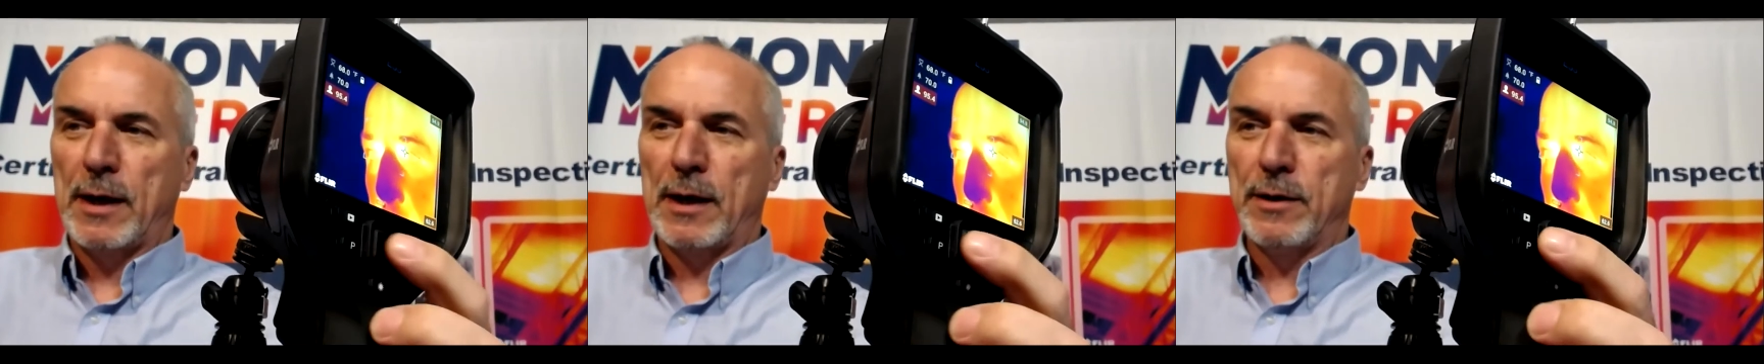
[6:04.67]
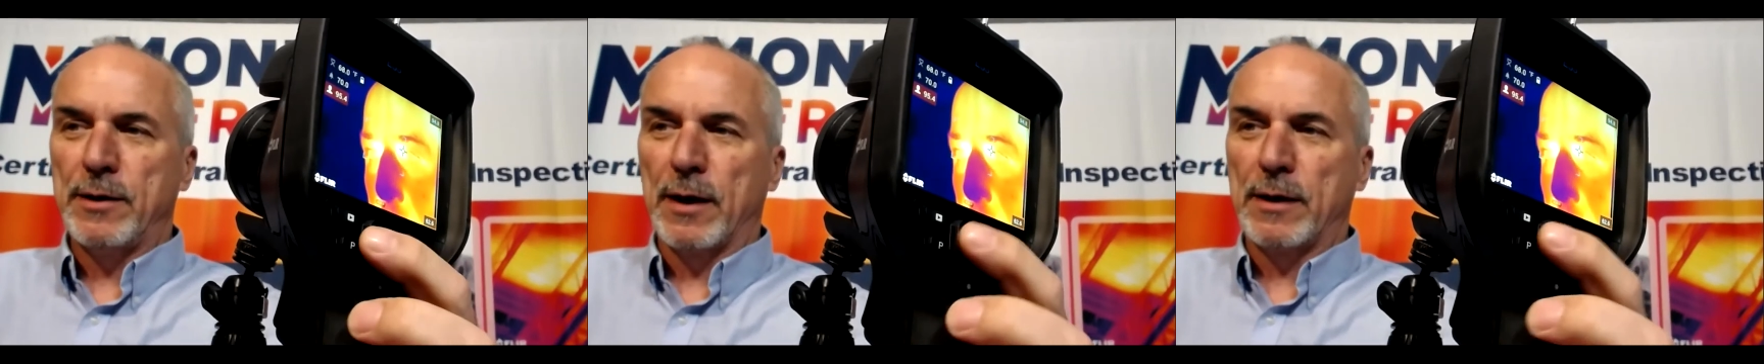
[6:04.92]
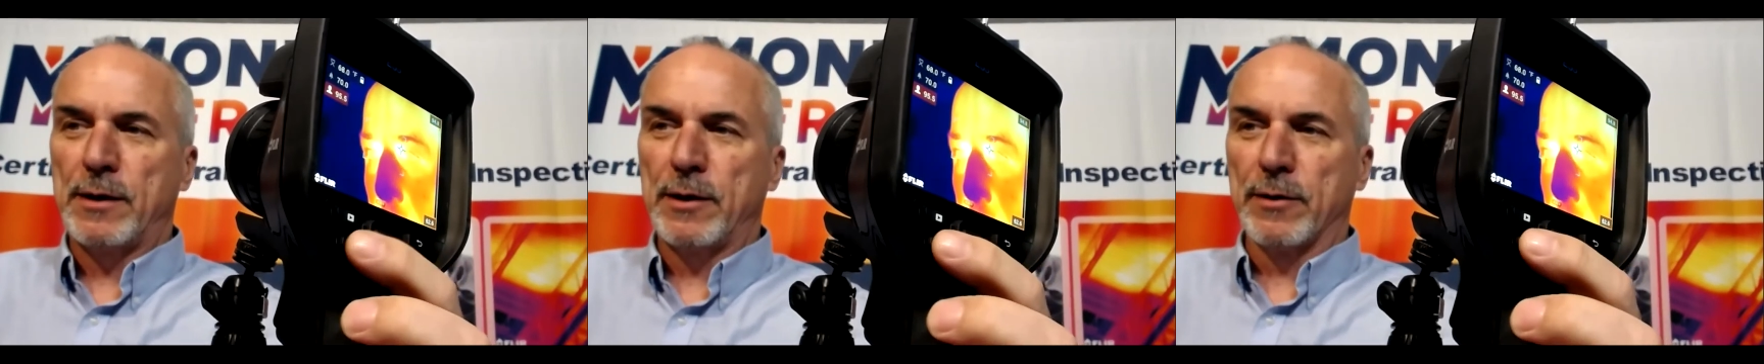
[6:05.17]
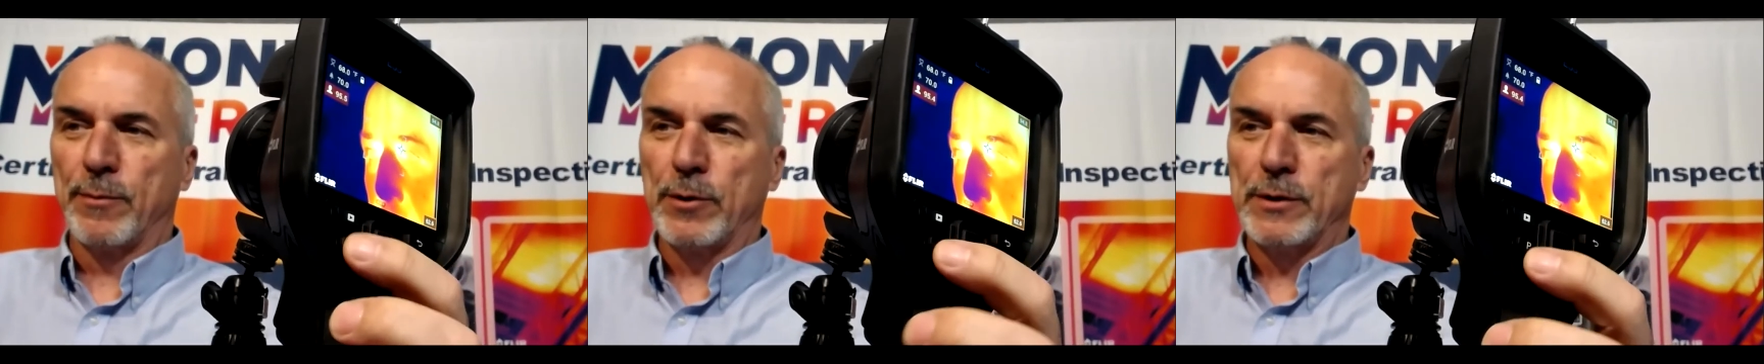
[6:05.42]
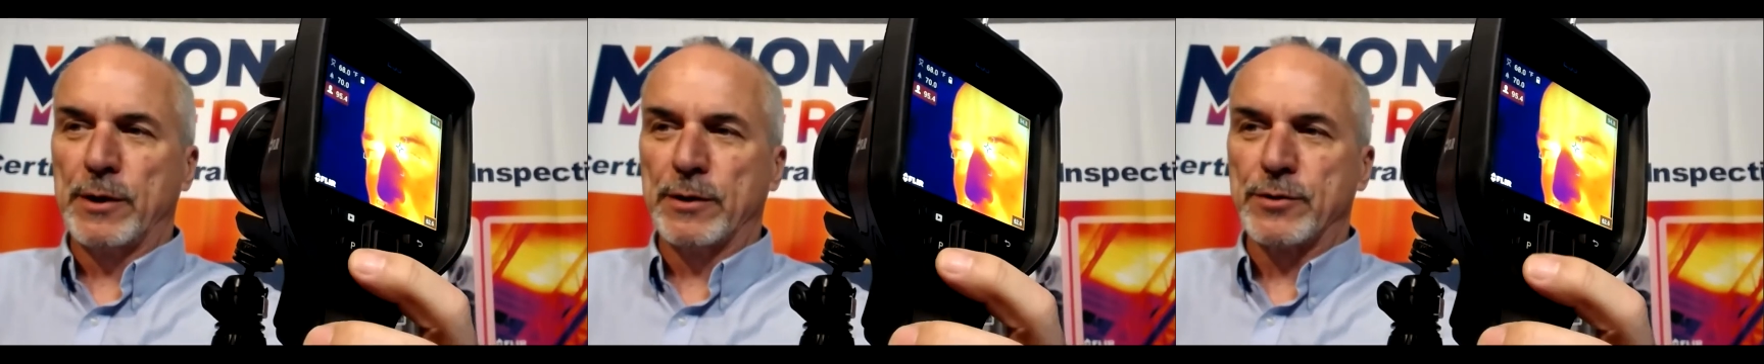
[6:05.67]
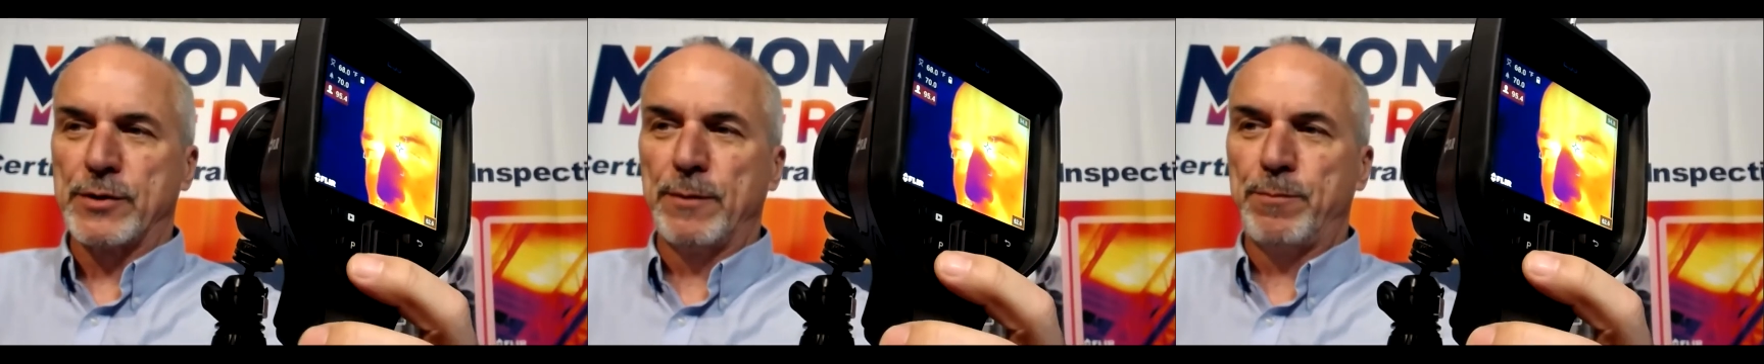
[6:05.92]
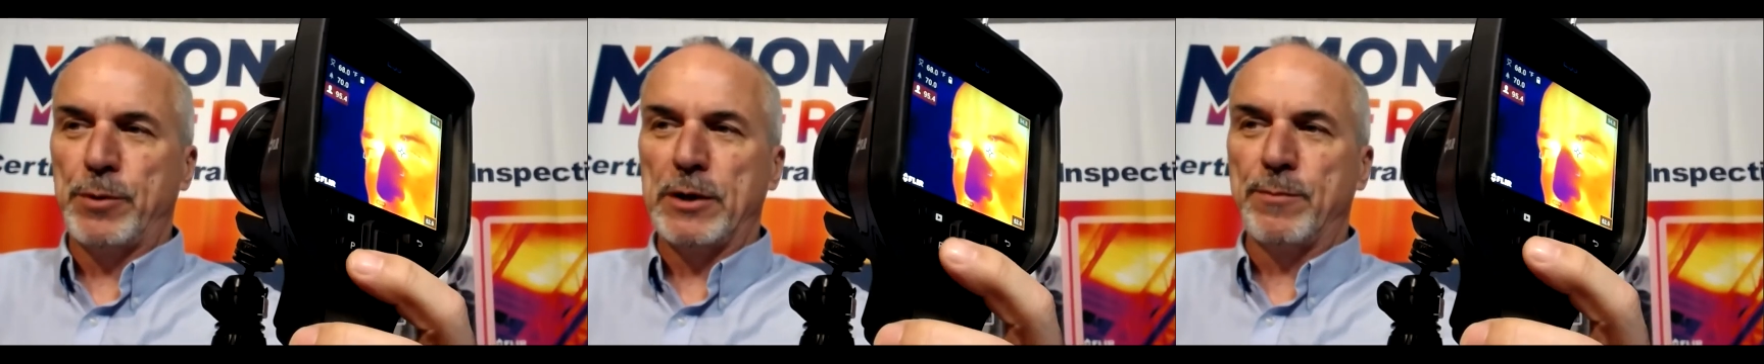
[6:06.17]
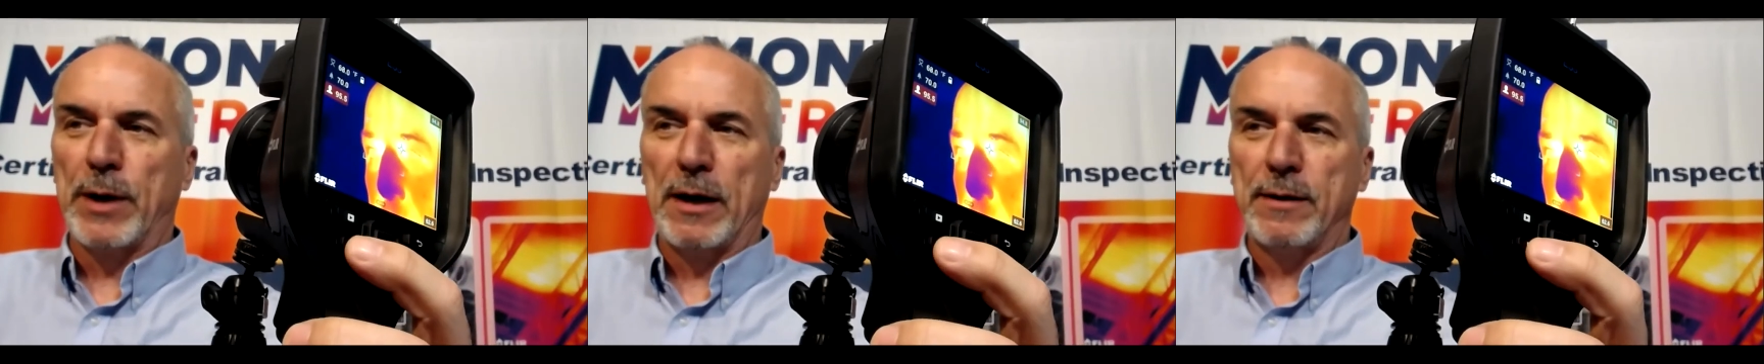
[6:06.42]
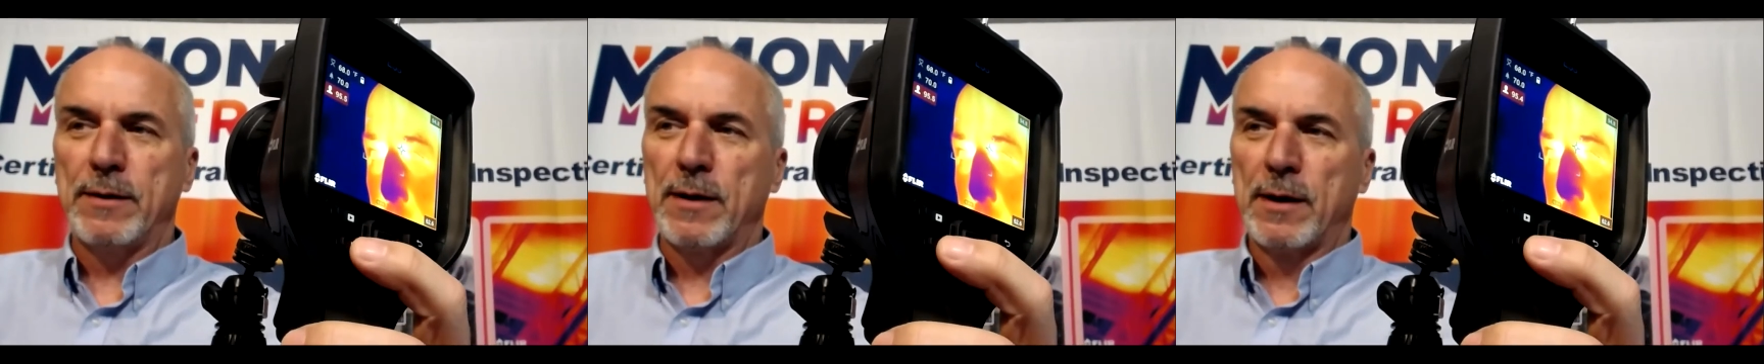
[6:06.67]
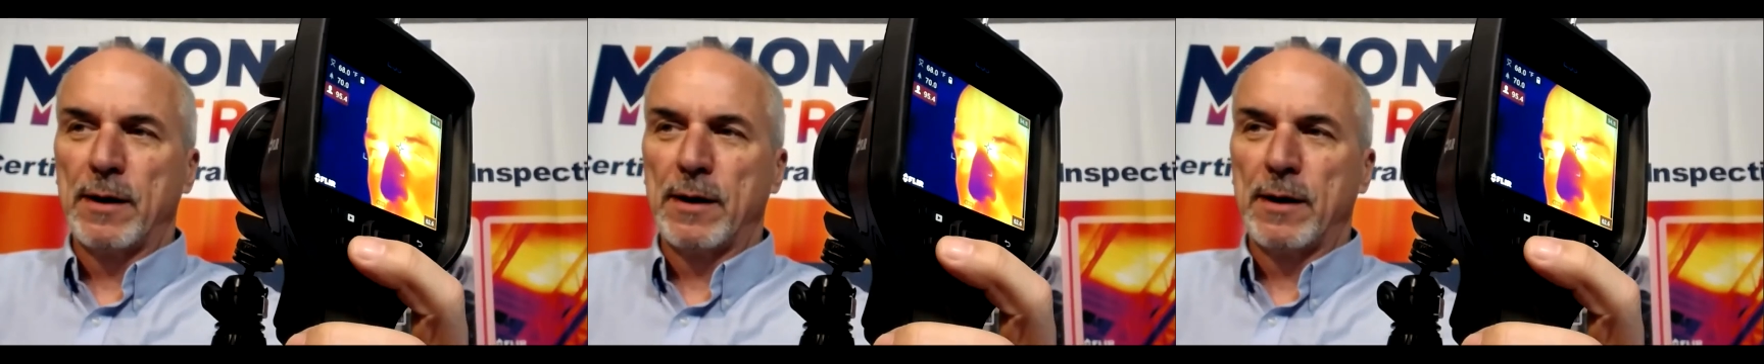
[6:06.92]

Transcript: And here's the P button,